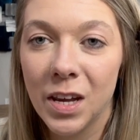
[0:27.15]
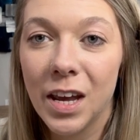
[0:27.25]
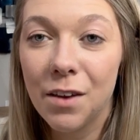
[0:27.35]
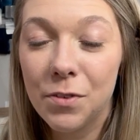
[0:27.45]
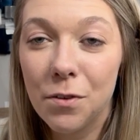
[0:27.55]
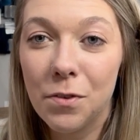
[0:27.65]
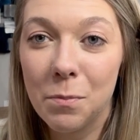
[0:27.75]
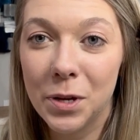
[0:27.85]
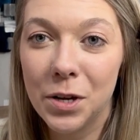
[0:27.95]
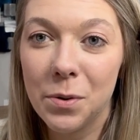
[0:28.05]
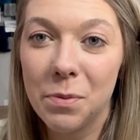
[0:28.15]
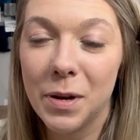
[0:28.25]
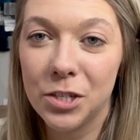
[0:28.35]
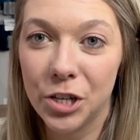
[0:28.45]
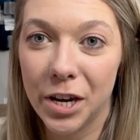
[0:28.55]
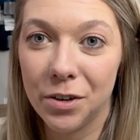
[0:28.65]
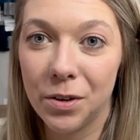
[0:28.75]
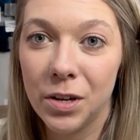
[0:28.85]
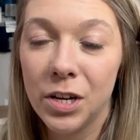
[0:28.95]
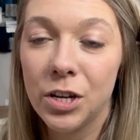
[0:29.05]
If you're familiar with my
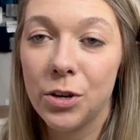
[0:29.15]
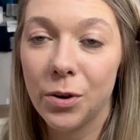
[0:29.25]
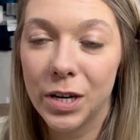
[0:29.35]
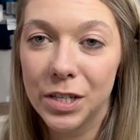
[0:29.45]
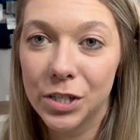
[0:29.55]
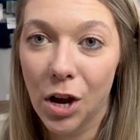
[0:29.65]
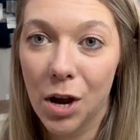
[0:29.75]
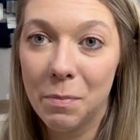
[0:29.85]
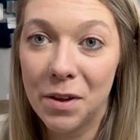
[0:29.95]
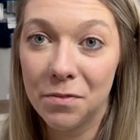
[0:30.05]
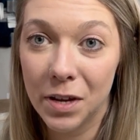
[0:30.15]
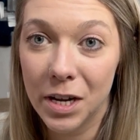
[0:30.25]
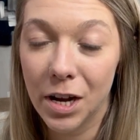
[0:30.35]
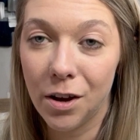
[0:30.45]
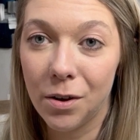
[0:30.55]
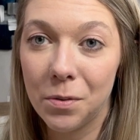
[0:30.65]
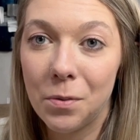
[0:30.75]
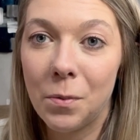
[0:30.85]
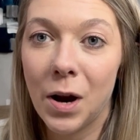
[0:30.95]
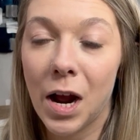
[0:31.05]
channel, you already saw my video
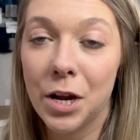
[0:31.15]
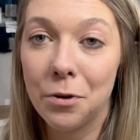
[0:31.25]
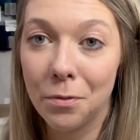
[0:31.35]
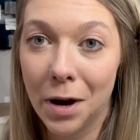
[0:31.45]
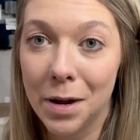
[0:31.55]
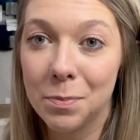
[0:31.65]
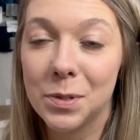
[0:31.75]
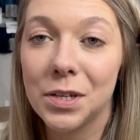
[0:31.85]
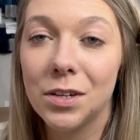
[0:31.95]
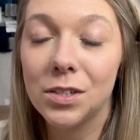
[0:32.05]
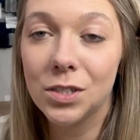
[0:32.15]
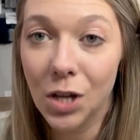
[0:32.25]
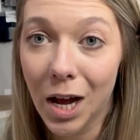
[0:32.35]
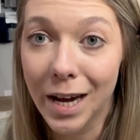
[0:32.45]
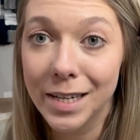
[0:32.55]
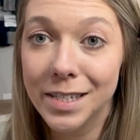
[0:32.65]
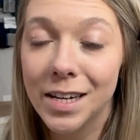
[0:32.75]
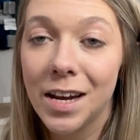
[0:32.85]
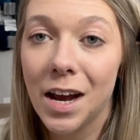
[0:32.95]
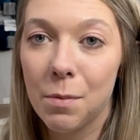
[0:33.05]
where I griped a lot
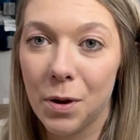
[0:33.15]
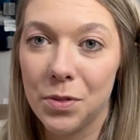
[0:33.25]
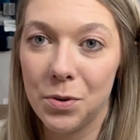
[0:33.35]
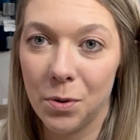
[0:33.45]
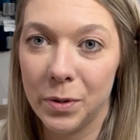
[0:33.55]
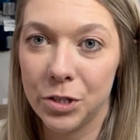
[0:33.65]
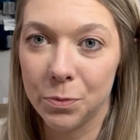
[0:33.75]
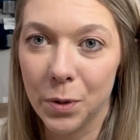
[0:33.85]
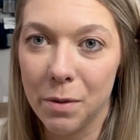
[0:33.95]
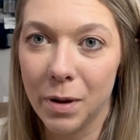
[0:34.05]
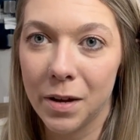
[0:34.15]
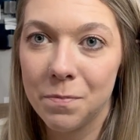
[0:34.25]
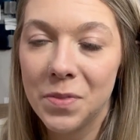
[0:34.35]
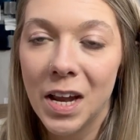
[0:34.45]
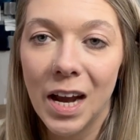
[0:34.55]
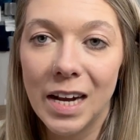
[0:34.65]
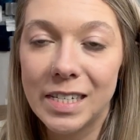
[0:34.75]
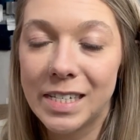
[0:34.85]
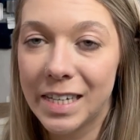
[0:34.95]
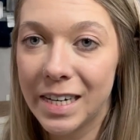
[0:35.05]
about the Norwegian Prima. I
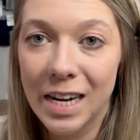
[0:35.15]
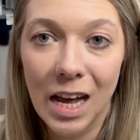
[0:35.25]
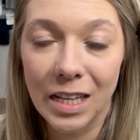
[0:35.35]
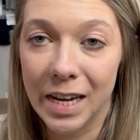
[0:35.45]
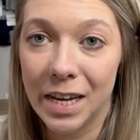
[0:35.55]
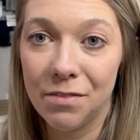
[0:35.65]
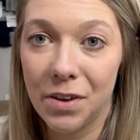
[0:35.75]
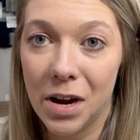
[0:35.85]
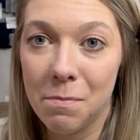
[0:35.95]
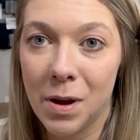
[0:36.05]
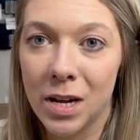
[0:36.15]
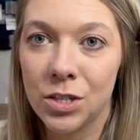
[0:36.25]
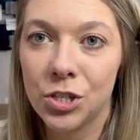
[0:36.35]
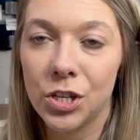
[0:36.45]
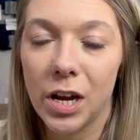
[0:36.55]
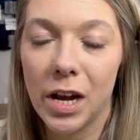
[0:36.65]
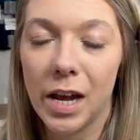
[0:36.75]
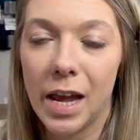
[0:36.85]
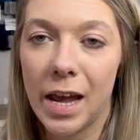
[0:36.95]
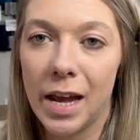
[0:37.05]
did not like it very much,
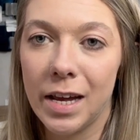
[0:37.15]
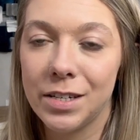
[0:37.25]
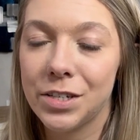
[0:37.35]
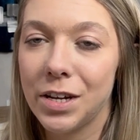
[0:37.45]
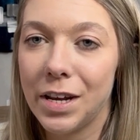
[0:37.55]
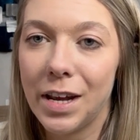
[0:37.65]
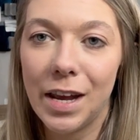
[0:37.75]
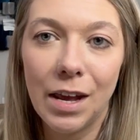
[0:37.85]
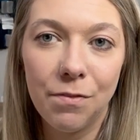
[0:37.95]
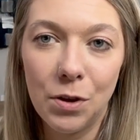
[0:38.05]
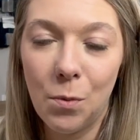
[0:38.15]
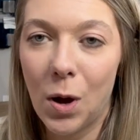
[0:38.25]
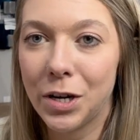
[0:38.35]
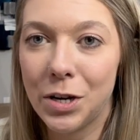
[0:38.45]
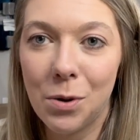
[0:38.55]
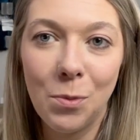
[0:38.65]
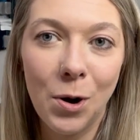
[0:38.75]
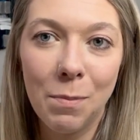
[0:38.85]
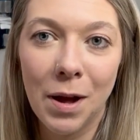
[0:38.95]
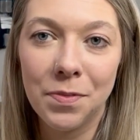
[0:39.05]
and if you want to know
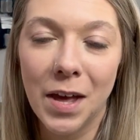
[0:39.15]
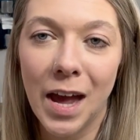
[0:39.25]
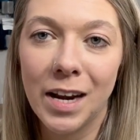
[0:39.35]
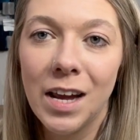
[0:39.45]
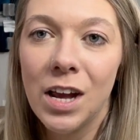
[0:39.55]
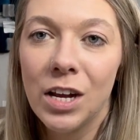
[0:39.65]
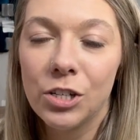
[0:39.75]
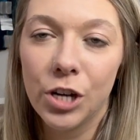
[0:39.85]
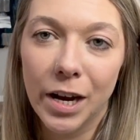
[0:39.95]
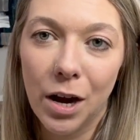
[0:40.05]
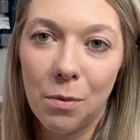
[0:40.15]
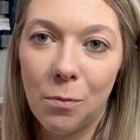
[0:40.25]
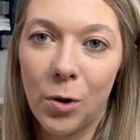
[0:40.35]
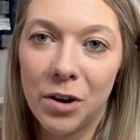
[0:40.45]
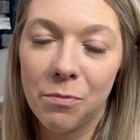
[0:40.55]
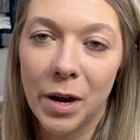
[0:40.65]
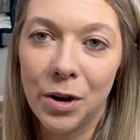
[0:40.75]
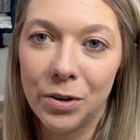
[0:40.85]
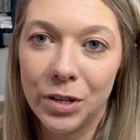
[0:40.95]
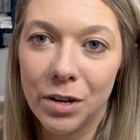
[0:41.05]
more about that, check out one of my
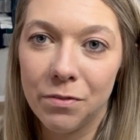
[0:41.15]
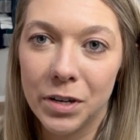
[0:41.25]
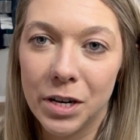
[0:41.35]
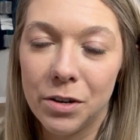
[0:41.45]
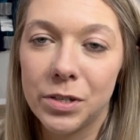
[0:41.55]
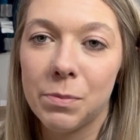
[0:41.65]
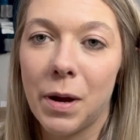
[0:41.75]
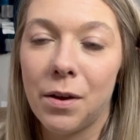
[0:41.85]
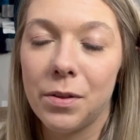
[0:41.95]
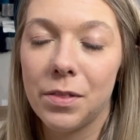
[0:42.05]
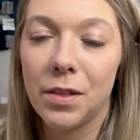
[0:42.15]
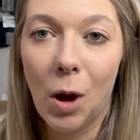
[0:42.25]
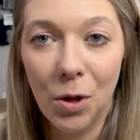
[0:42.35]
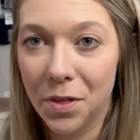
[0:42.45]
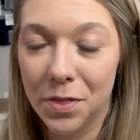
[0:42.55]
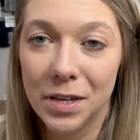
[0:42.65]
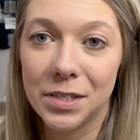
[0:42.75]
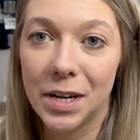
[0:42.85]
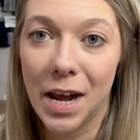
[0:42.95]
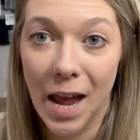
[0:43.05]
earlier videos about all the things
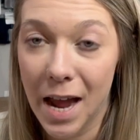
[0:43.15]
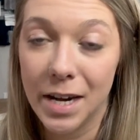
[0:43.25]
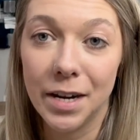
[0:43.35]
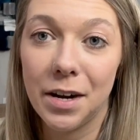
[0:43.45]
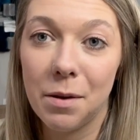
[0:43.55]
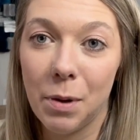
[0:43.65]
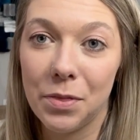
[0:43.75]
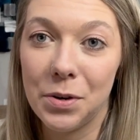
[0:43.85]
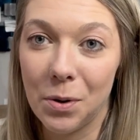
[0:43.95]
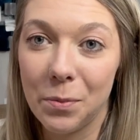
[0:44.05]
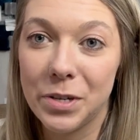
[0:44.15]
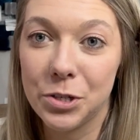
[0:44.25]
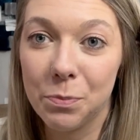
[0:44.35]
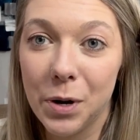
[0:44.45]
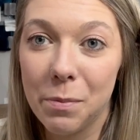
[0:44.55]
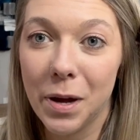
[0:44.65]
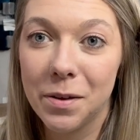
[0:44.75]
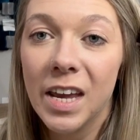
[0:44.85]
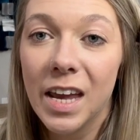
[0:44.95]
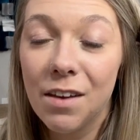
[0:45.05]
that I hated about the Norwegian Prima.
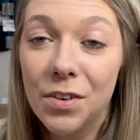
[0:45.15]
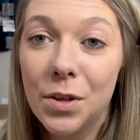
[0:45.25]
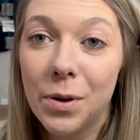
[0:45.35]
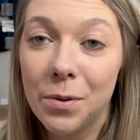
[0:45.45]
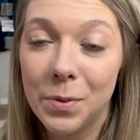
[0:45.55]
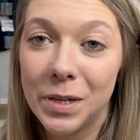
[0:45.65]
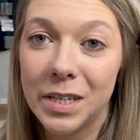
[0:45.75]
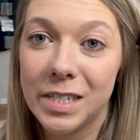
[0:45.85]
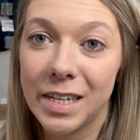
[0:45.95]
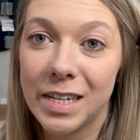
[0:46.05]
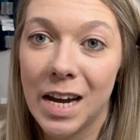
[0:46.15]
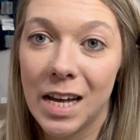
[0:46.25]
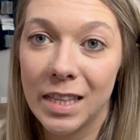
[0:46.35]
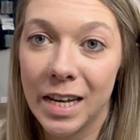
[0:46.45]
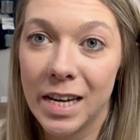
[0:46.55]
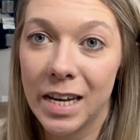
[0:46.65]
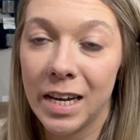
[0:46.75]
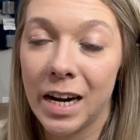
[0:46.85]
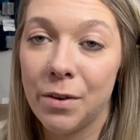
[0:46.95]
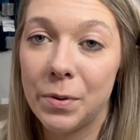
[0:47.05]
Even though I really did not like
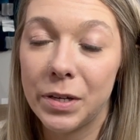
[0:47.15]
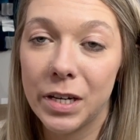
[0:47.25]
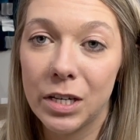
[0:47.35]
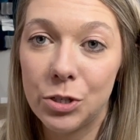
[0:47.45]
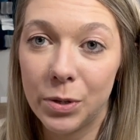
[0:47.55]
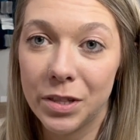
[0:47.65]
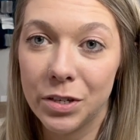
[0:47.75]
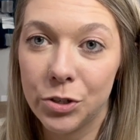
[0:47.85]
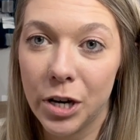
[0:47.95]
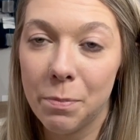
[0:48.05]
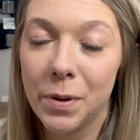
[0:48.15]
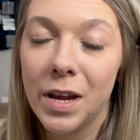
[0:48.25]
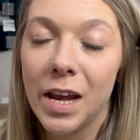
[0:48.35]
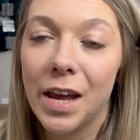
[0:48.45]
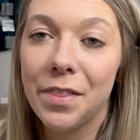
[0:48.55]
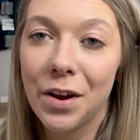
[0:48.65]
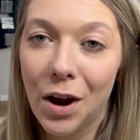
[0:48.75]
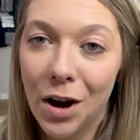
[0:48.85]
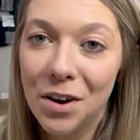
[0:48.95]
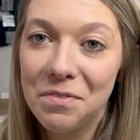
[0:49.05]
it, I really enjoyed the trip, and there
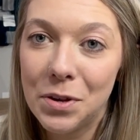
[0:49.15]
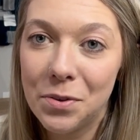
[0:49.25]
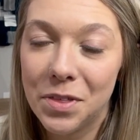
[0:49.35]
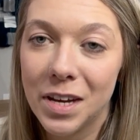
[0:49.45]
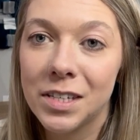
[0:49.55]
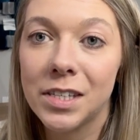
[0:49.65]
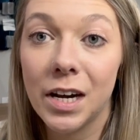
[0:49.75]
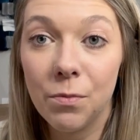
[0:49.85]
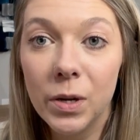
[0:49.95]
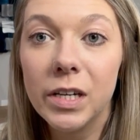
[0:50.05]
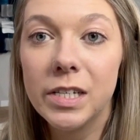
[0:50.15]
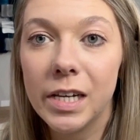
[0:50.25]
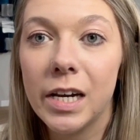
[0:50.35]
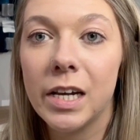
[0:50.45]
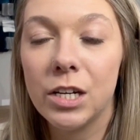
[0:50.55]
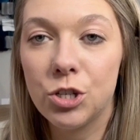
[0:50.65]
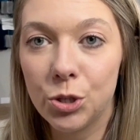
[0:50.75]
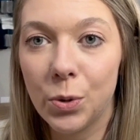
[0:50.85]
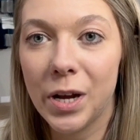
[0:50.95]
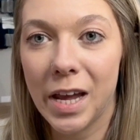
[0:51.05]
are a few things that I really did
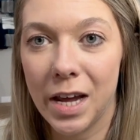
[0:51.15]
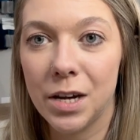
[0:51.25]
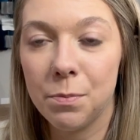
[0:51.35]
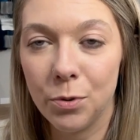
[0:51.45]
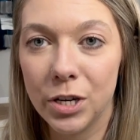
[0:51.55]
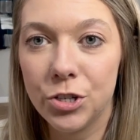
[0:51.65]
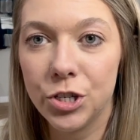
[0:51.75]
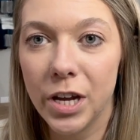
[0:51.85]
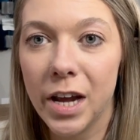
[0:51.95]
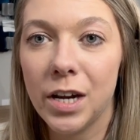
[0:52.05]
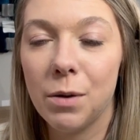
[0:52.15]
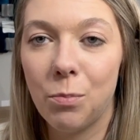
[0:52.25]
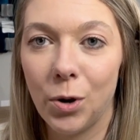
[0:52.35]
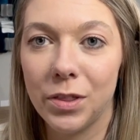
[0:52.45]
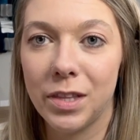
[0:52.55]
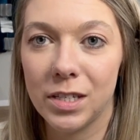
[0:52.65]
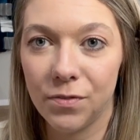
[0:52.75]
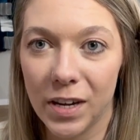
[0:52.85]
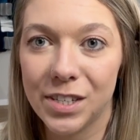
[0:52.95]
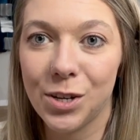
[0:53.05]
enjoy and appreciate aboard this
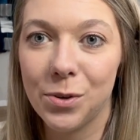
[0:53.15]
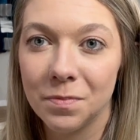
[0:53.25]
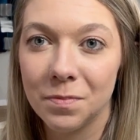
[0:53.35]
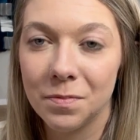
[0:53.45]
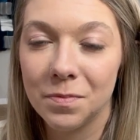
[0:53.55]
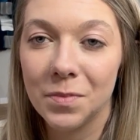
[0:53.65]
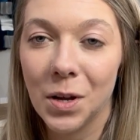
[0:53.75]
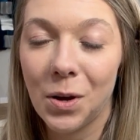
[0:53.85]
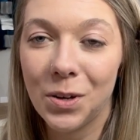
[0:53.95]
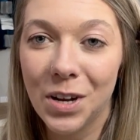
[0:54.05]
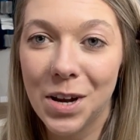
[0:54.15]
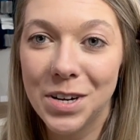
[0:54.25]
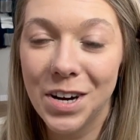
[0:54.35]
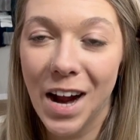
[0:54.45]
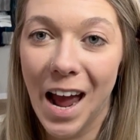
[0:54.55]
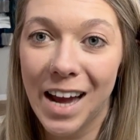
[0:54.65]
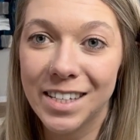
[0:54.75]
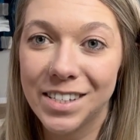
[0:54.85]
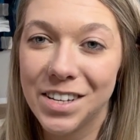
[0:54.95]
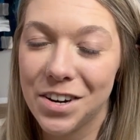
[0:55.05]
vessel. Hold on to your
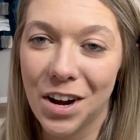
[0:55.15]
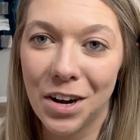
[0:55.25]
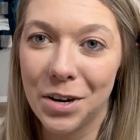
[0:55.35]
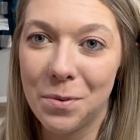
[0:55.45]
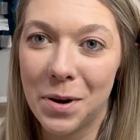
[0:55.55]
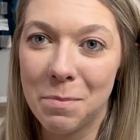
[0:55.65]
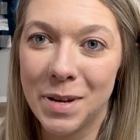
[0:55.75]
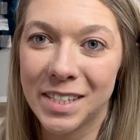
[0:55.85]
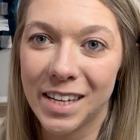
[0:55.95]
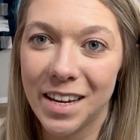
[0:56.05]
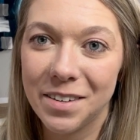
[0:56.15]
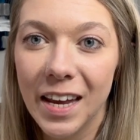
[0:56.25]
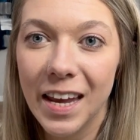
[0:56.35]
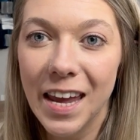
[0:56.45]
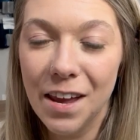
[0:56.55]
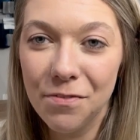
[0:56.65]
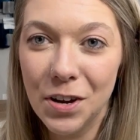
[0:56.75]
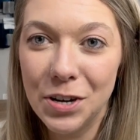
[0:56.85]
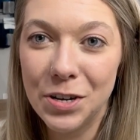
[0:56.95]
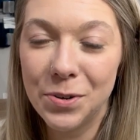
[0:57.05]
hats, you're not going to want to miss it. If
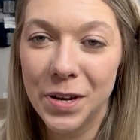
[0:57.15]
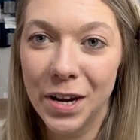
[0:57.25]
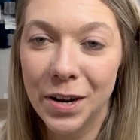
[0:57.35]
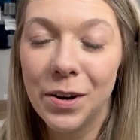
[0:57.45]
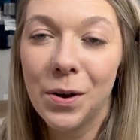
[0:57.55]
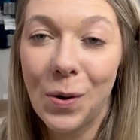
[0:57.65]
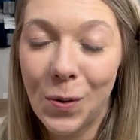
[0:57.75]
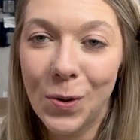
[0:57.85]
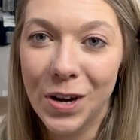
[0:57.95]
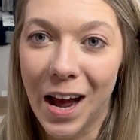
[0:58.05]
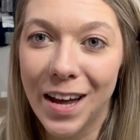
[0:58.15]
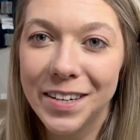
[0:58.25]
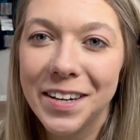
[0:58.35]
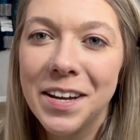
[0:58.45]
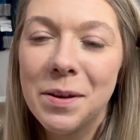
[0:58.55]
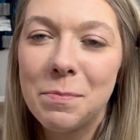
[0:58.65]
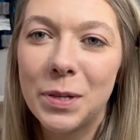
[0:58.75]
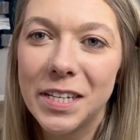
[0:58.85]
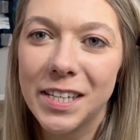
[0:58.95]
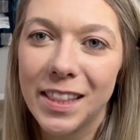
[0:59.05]
you're new here or not,
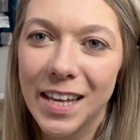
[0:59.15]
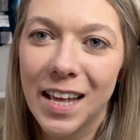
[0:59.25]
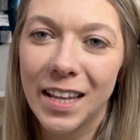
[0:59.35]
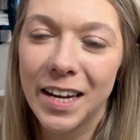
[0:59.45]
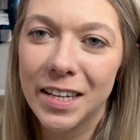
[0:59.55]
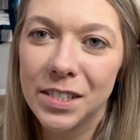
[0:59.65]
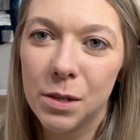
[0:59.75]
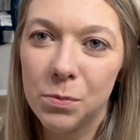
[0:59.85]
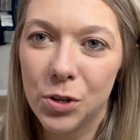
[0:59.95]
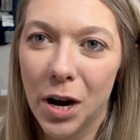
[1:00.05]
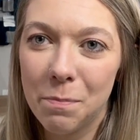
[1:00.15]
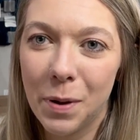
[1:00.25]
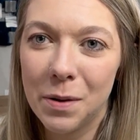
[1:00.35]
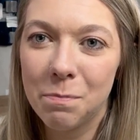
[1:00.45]
please hit that like and subscribe button